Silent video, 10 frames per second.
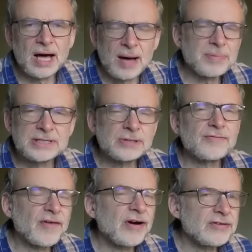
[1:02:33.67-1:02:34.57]
up until
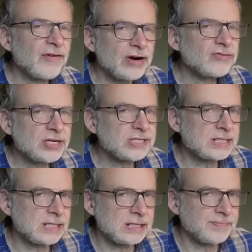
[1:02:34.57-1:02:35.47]
very, very
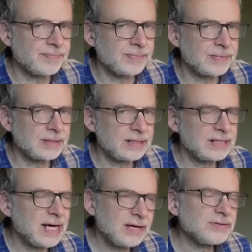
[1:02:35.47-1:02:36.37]
recently.
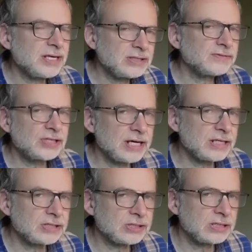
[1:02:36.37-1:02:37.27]
And now things have
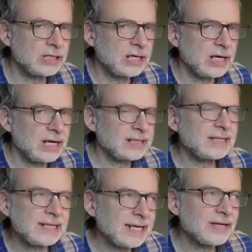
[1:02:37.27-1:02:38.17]
changed. And I
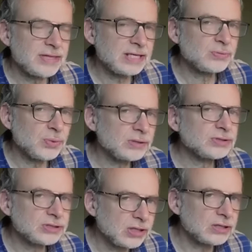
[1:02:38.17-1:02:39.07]
think now things will
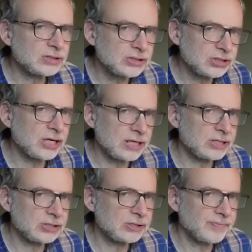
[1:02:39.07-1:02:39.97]
start to
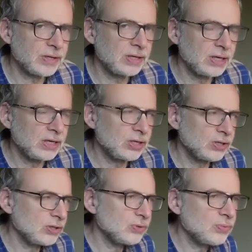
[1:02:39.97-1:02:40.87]
change.
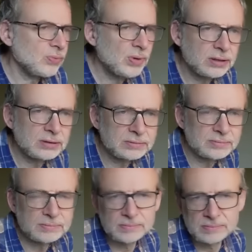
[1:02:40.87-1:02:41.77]
You will